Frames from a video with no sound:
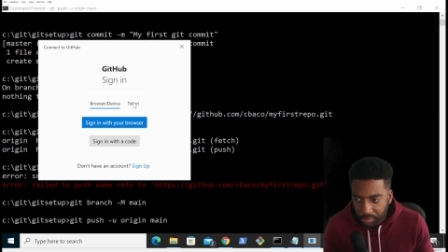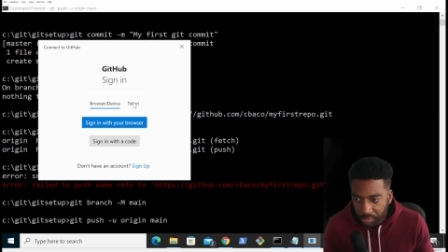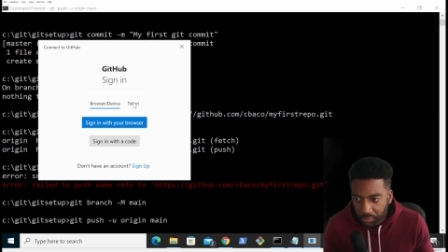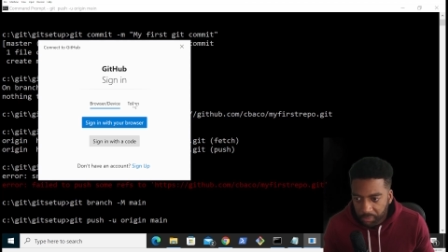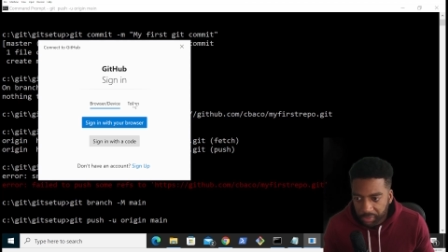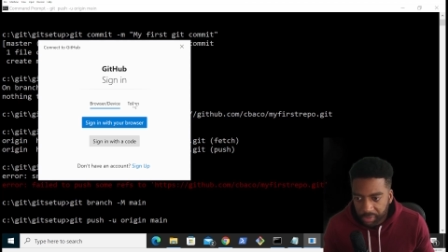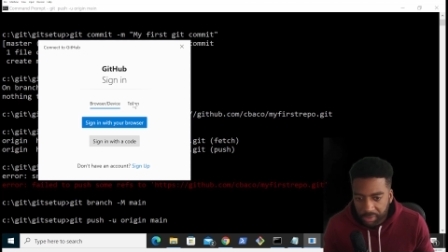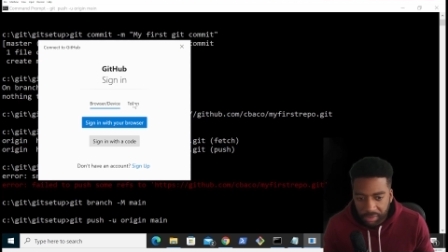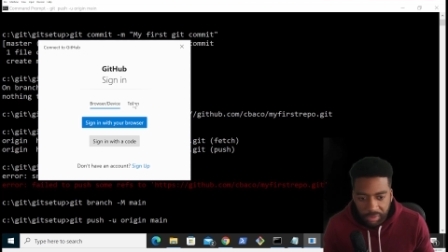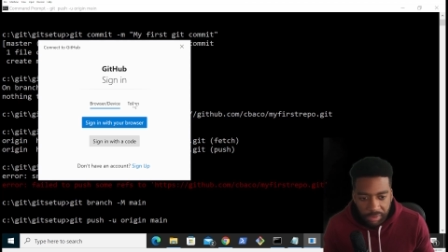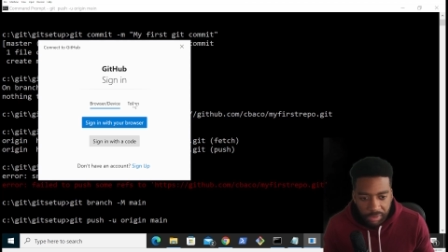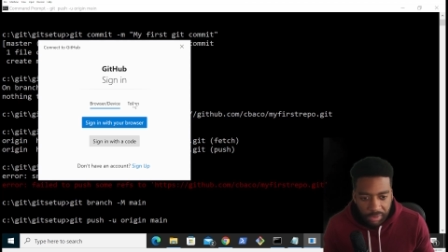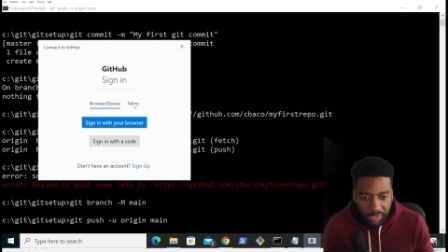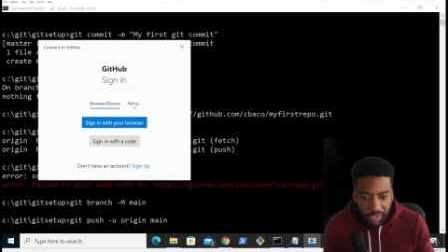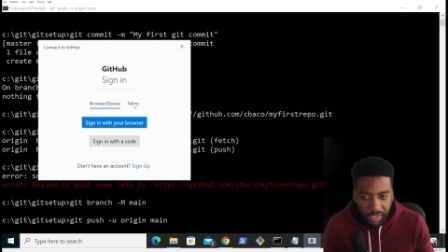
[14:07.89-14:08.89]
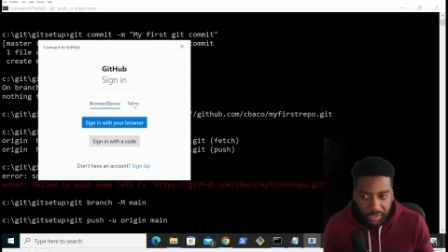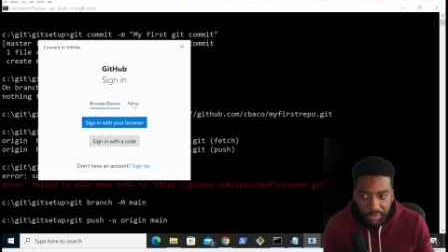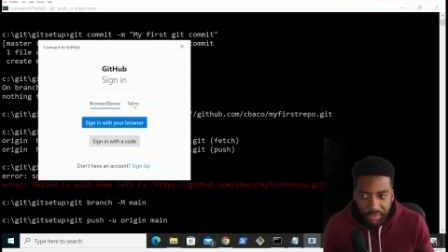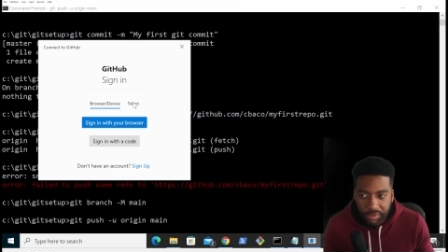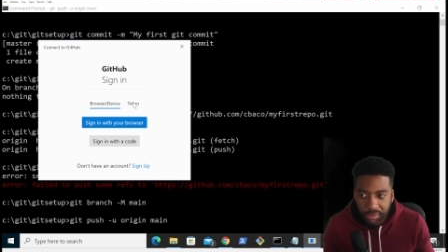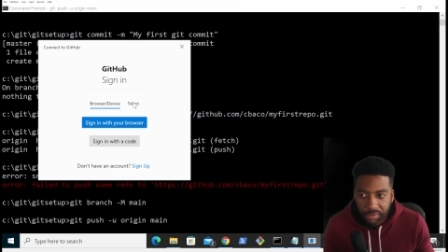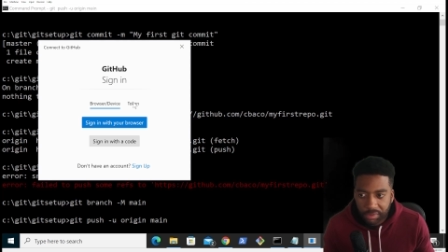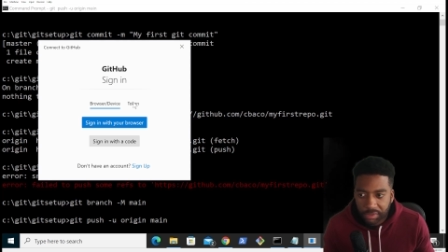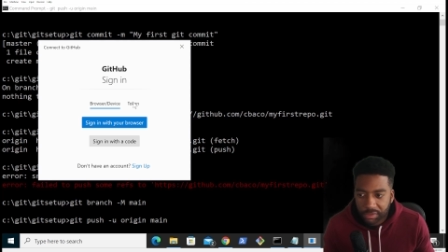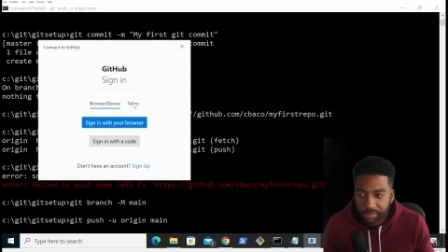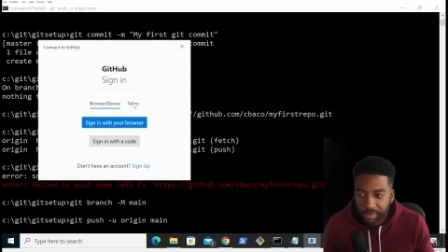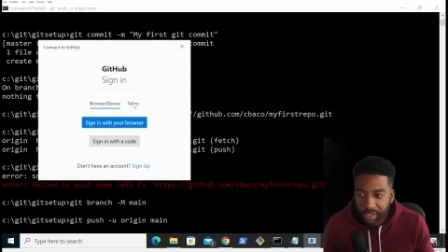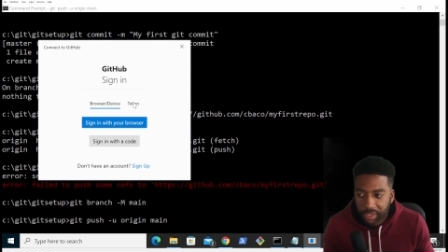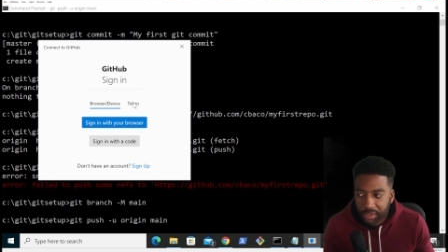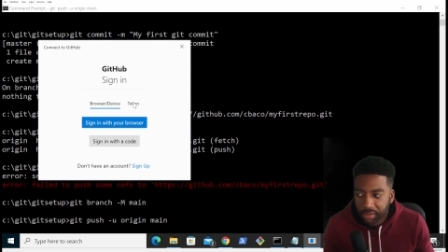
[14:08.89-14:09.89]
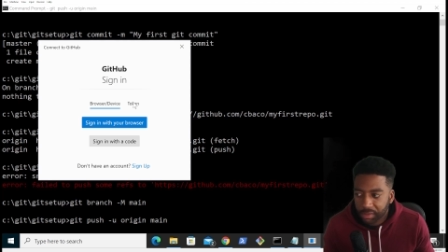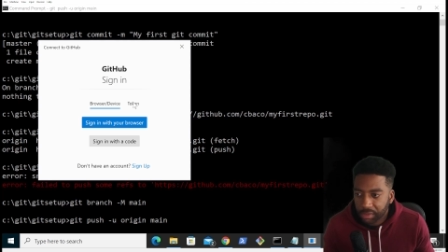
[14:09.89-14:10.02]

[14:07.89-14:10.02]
with the account that you just made,